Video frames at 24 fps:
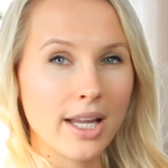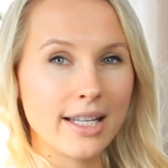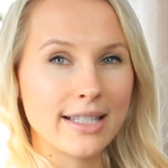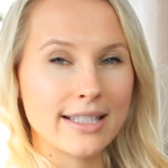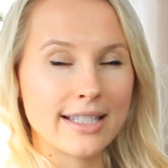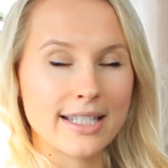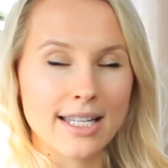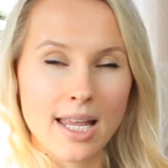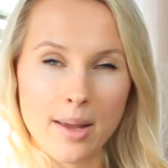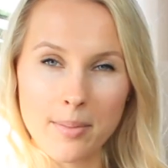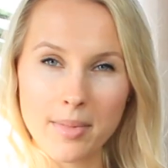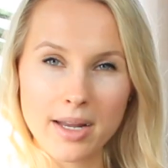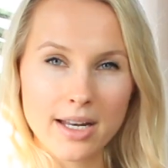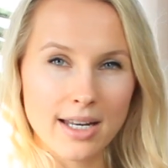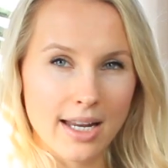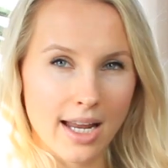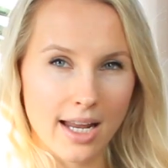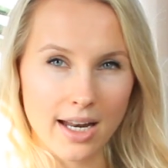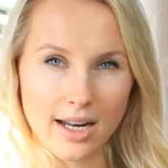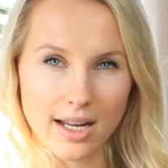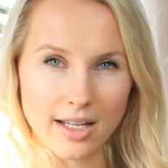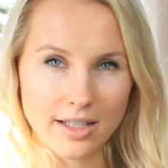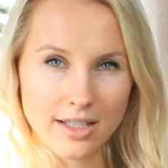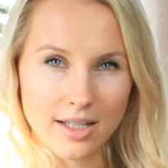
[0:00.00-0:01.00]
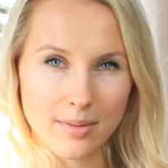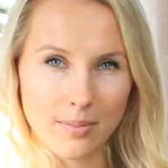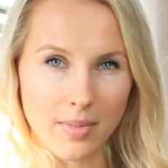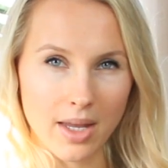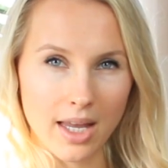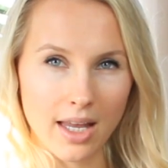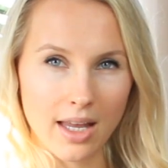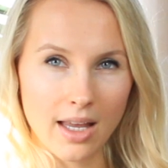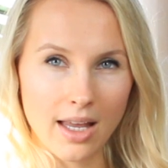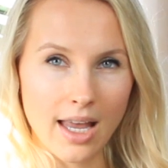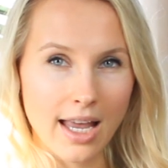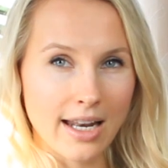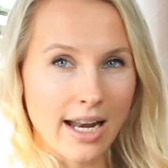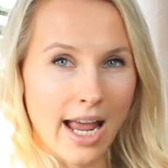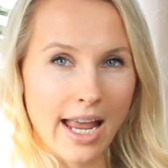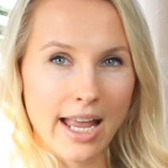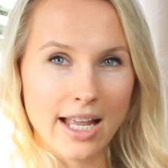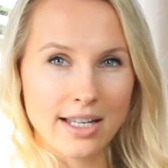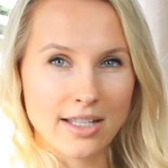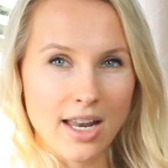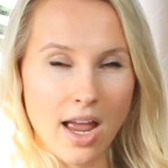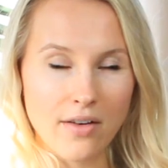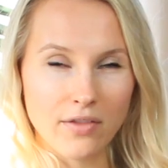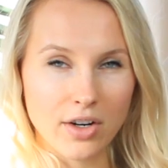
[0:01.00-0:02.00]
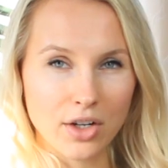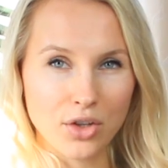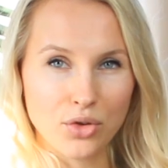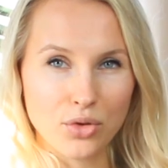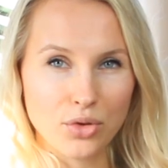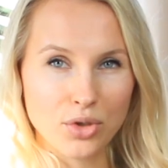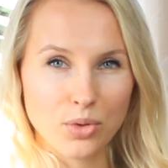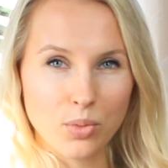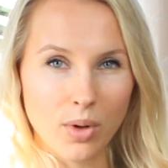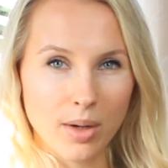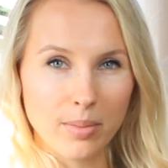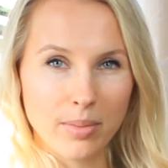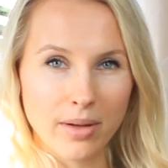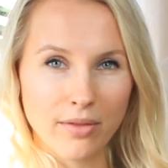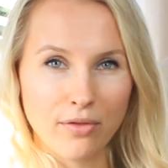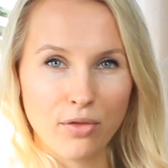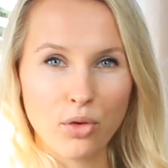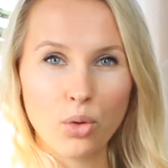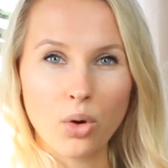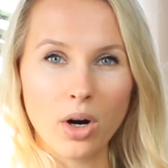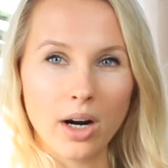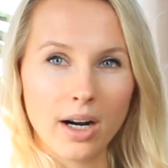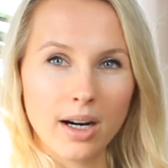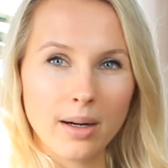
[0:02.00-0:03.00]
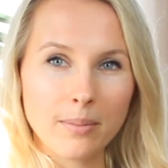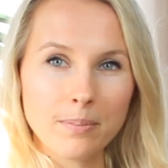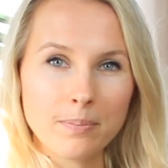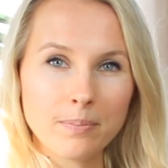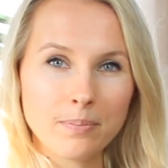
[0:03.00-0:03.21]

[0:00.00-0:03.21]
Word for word: intimidating to me and I had never used one before.